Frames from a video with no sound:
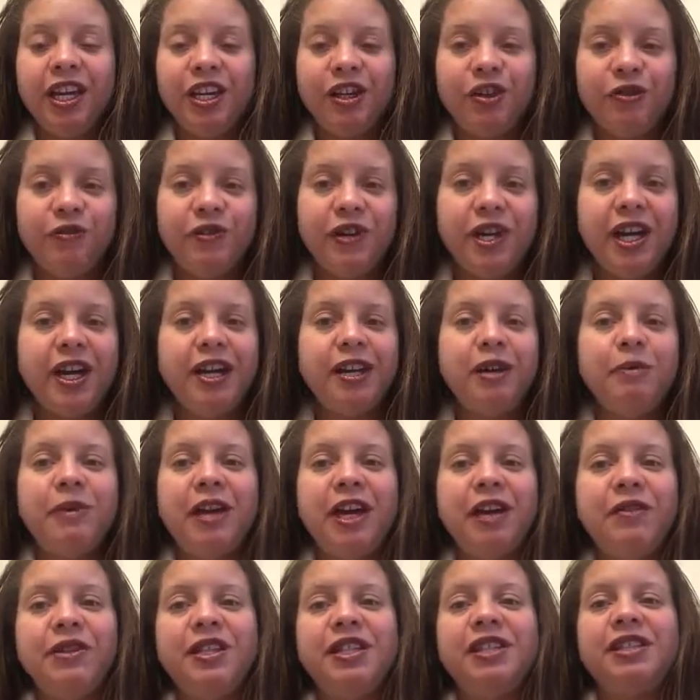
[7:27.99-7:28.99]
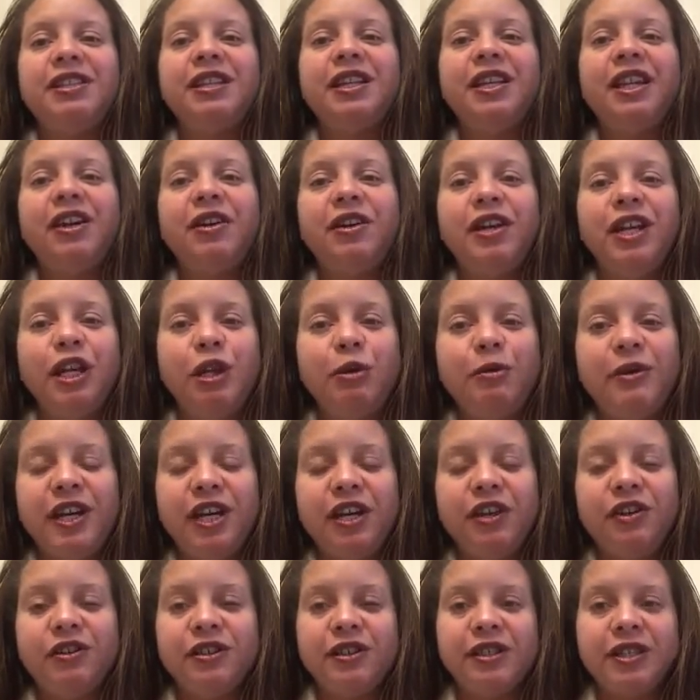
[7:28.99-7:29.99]
If not, I'm having to send out
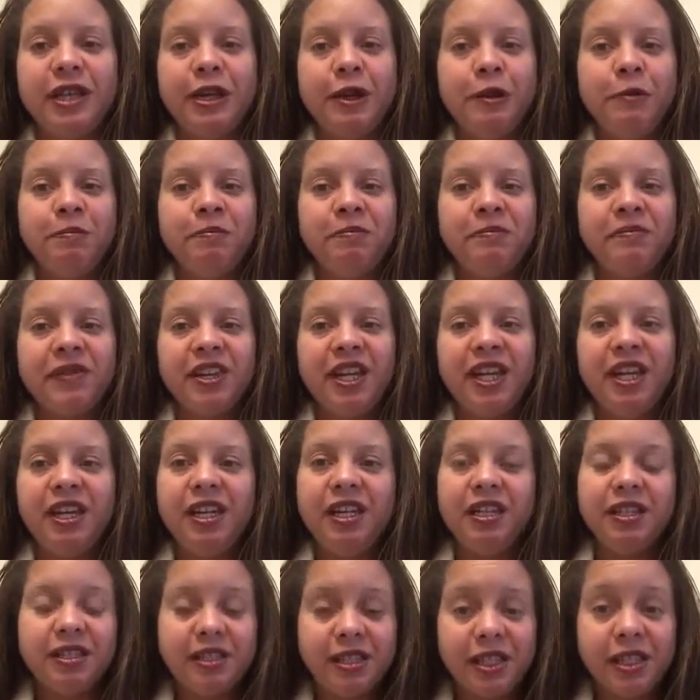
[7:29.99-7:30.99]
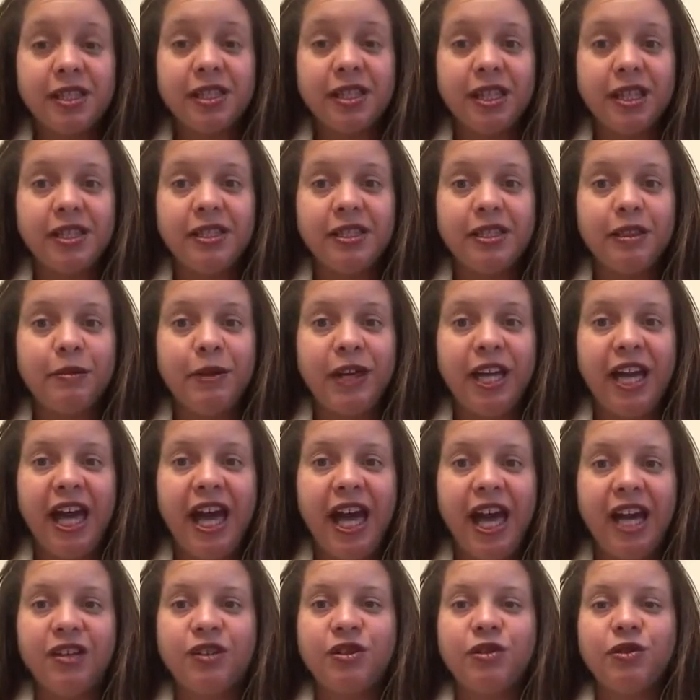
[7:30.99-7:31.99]
emails and it just gets to be a
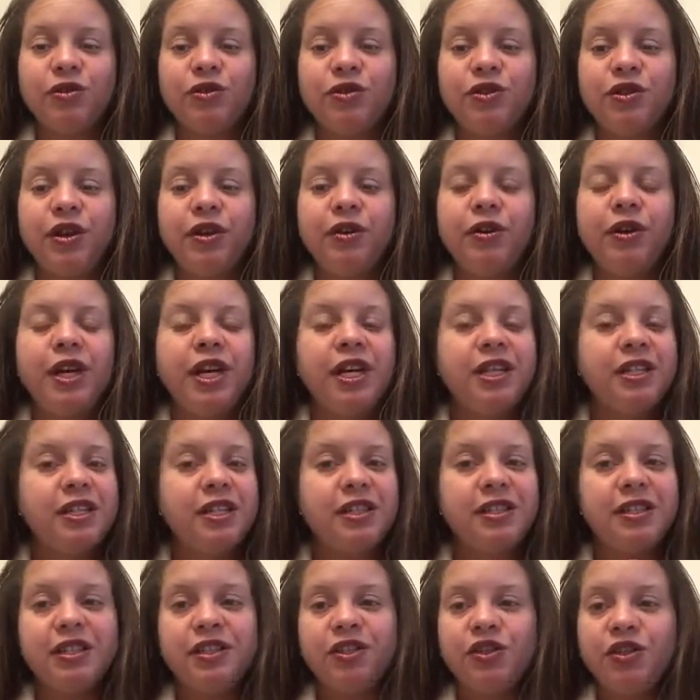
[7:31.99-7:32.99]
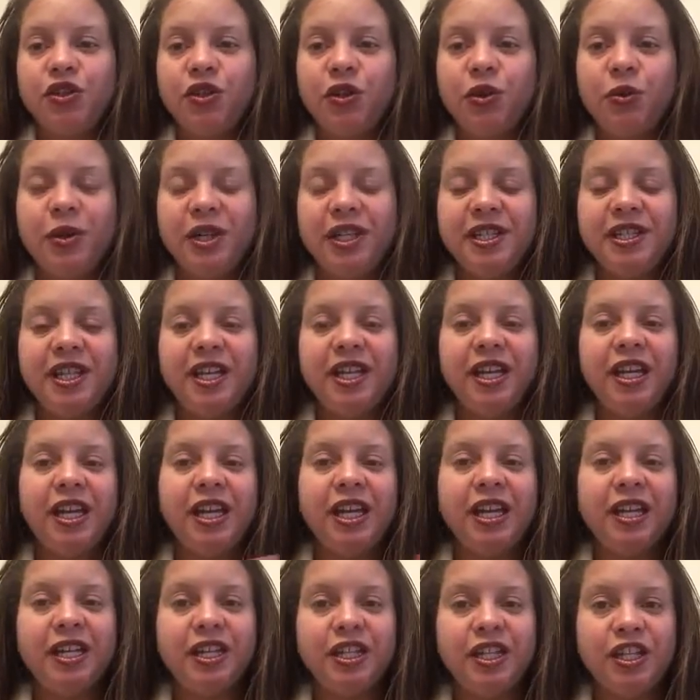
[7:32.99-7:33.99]
hassle. So just it's too
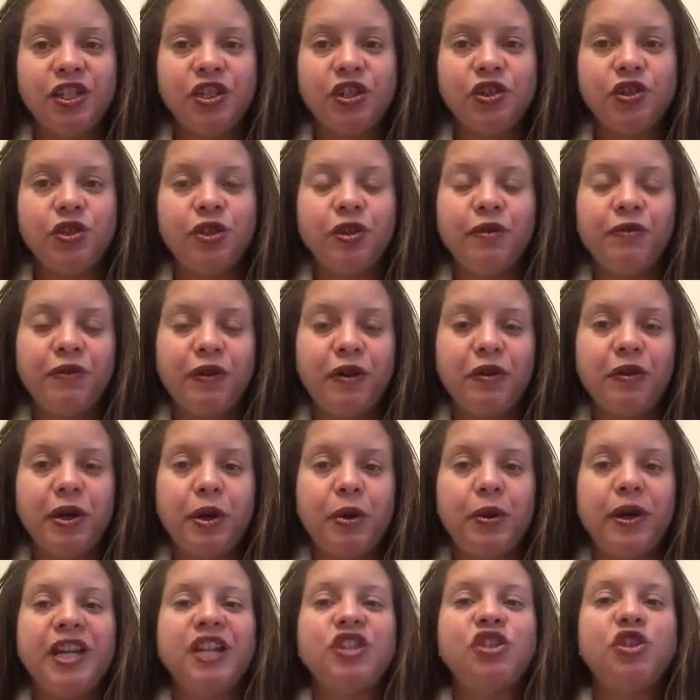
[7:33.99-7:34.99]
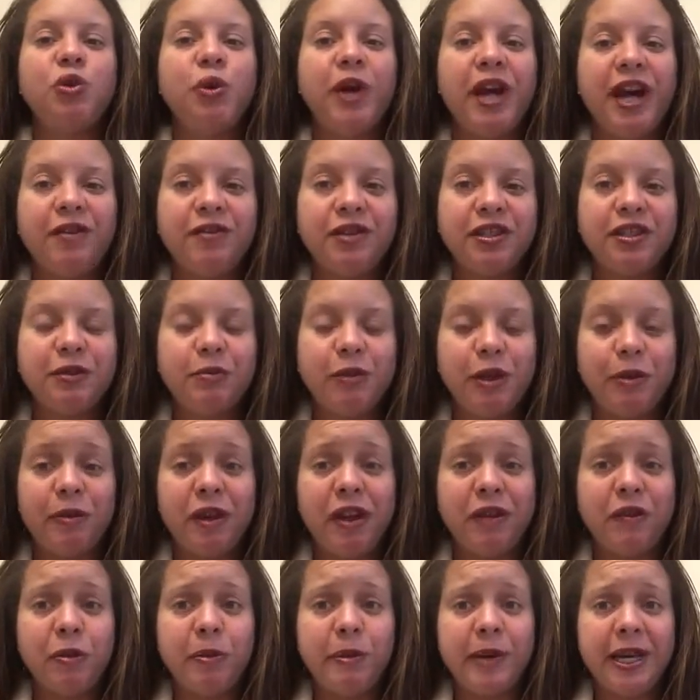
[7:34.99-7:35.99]
easy. In addition to the friend request, you have to send me a
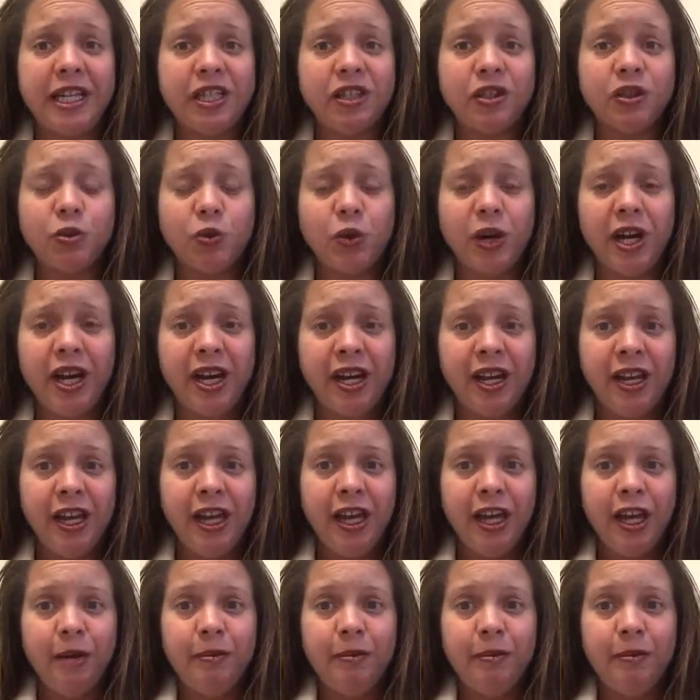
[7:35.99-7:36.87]
private message. Why?